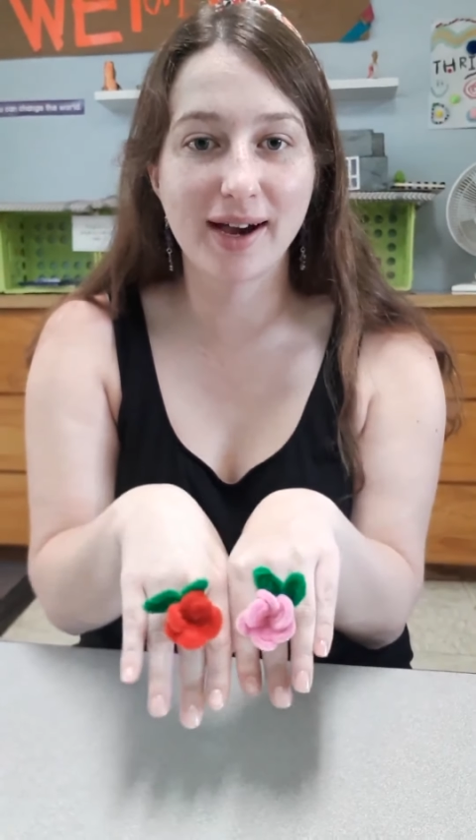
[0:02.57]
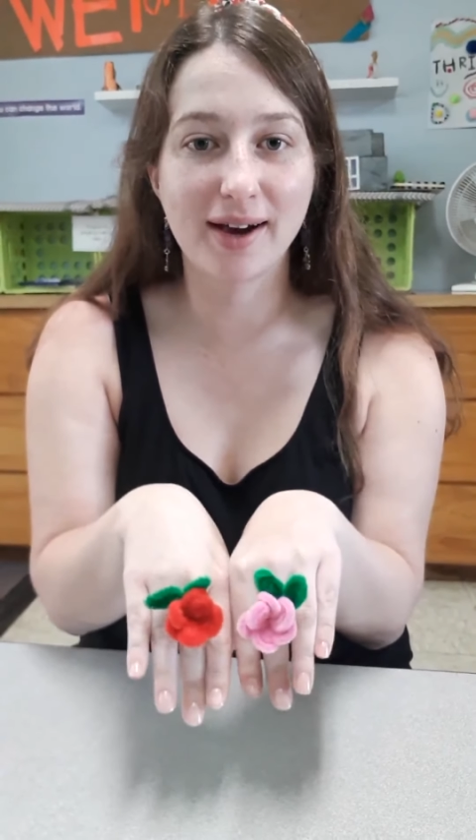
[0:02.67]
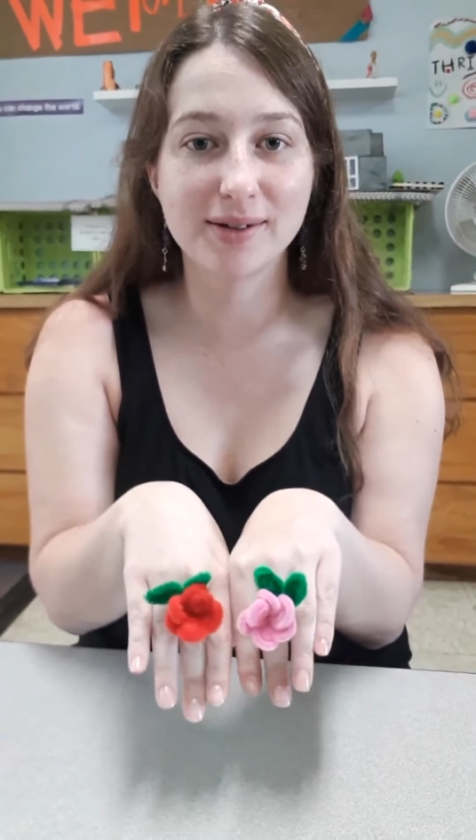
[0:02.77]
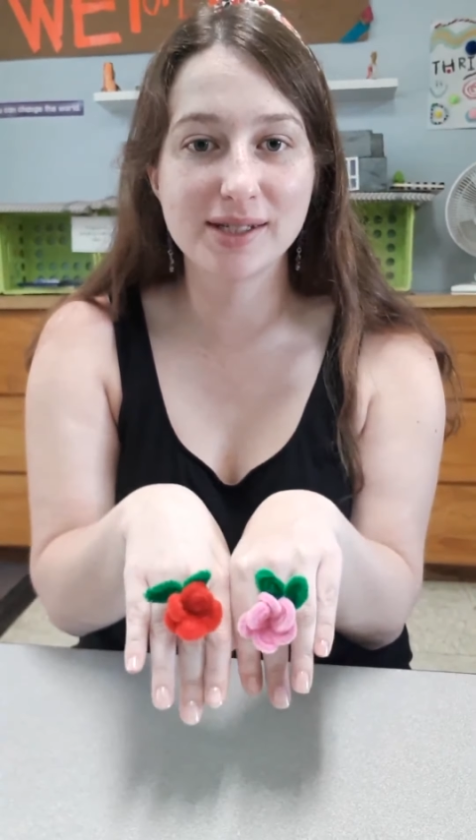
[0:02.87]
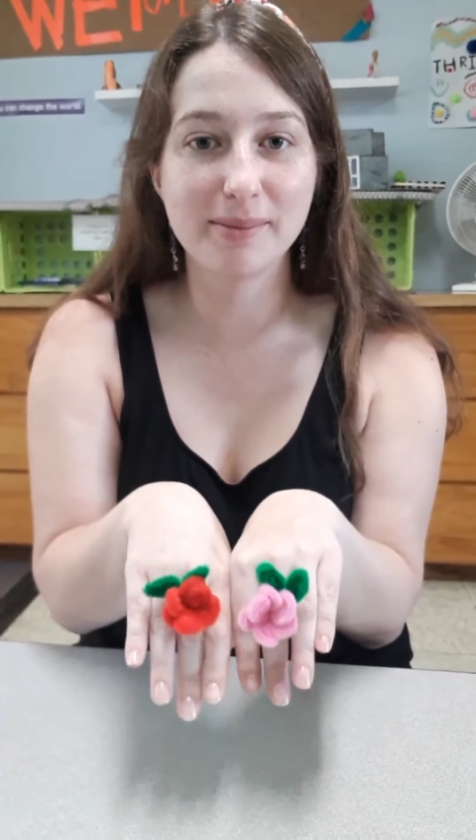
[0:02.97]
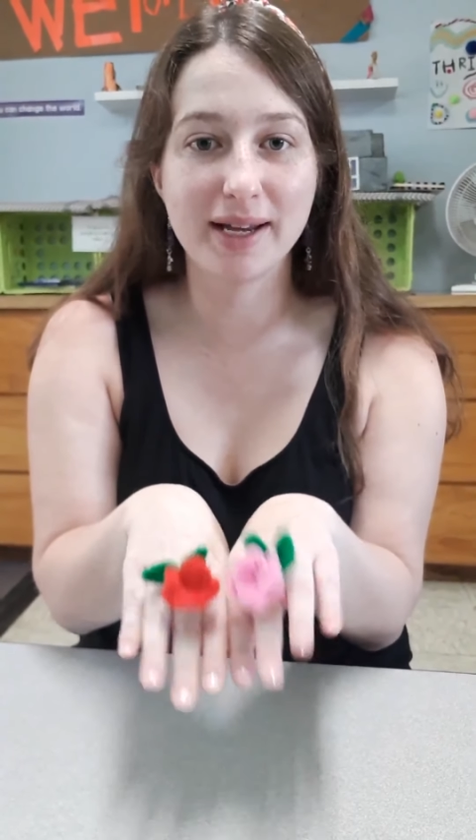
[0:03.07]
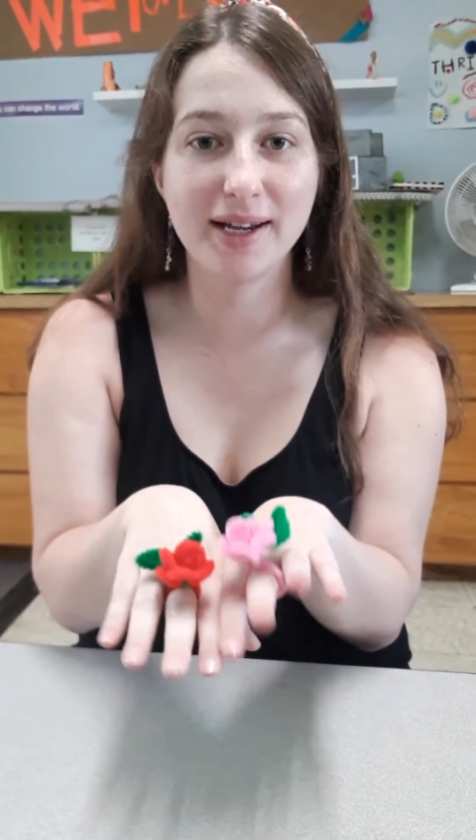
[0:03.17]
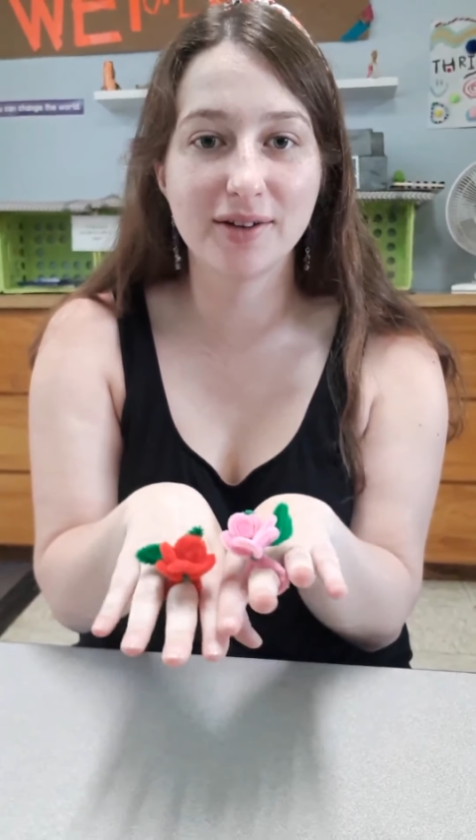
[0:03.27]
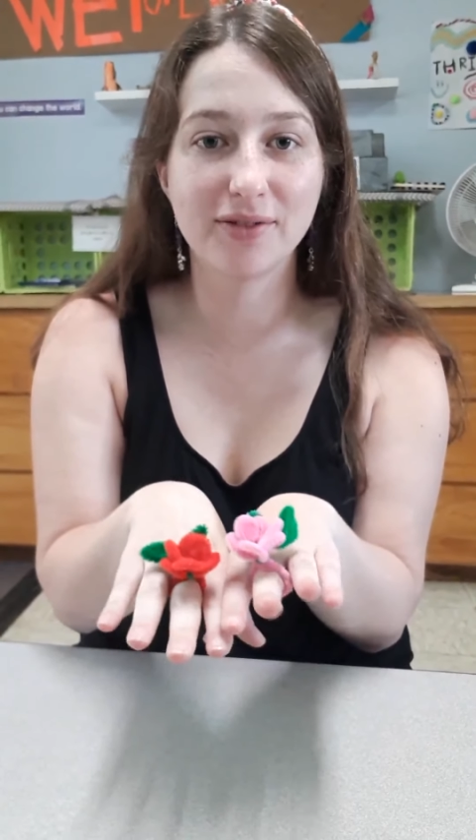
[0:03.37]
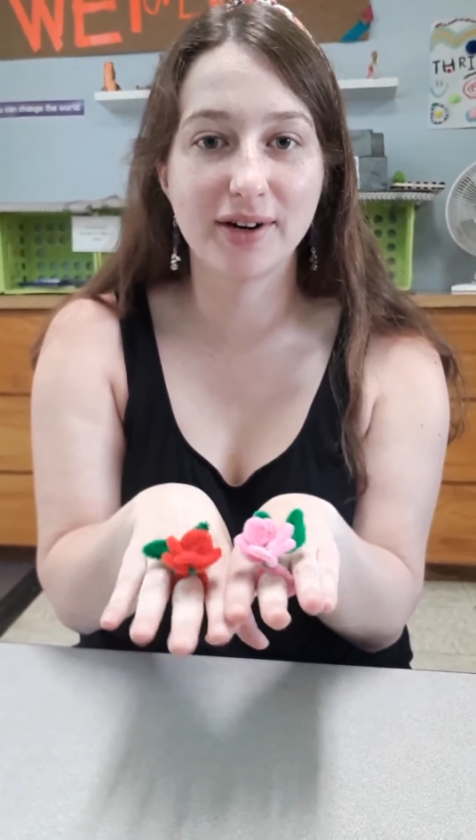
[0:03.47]
how to
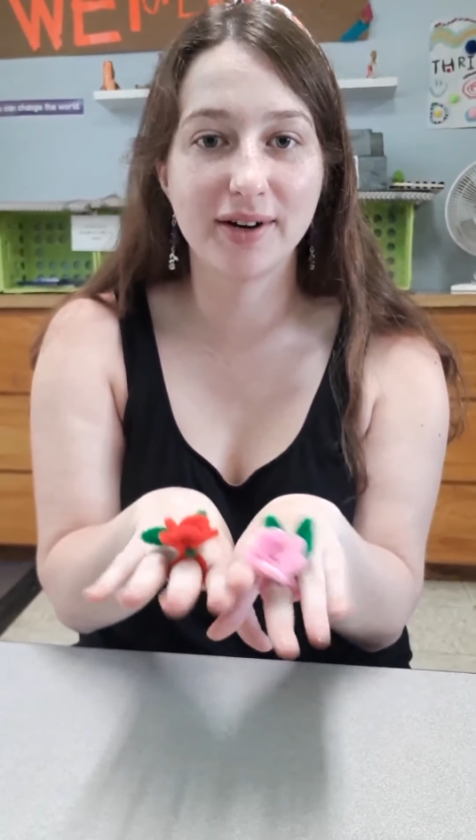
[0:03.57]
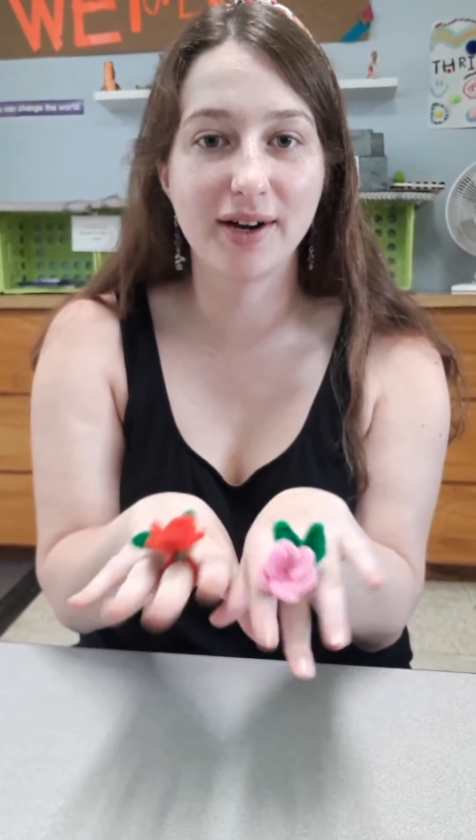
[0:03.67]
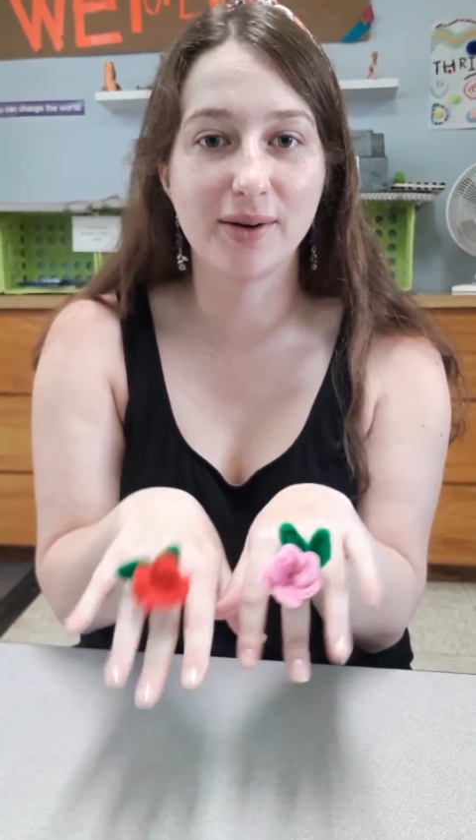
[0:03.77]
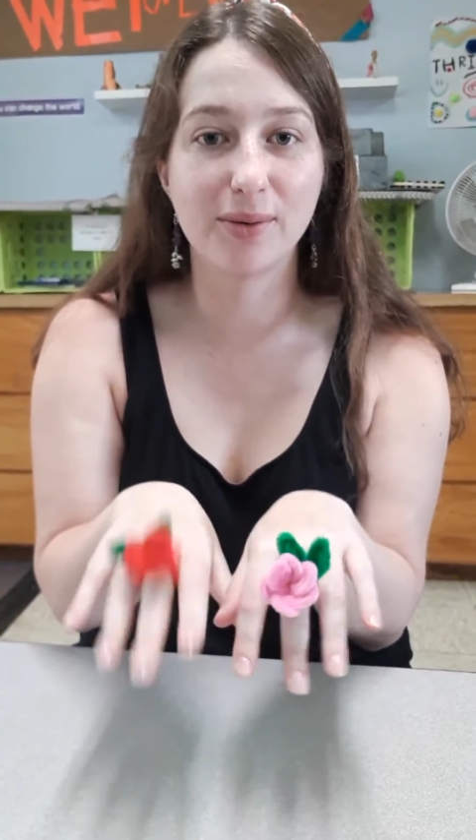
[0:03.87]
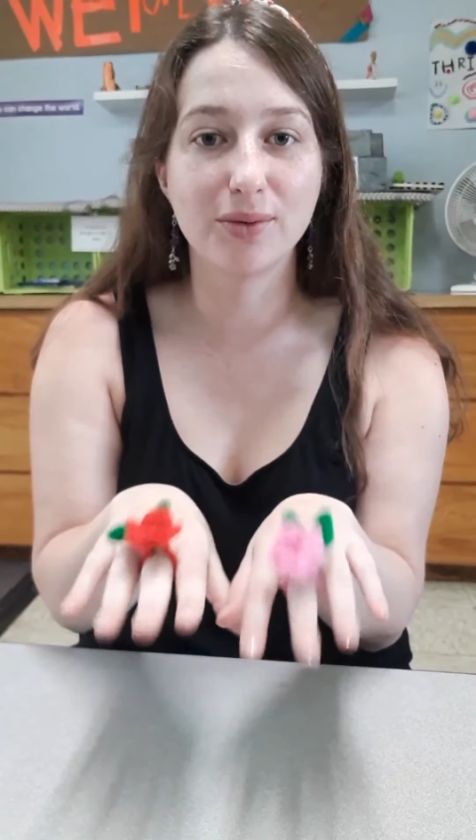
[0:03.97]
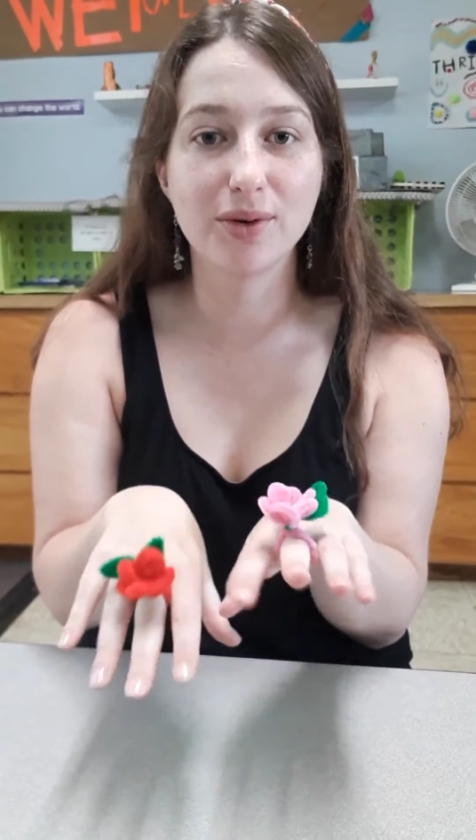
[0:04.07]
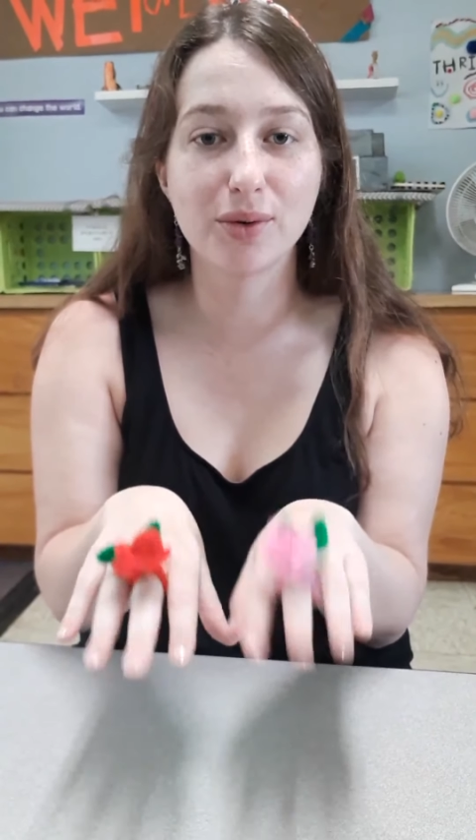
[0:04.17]
make your very own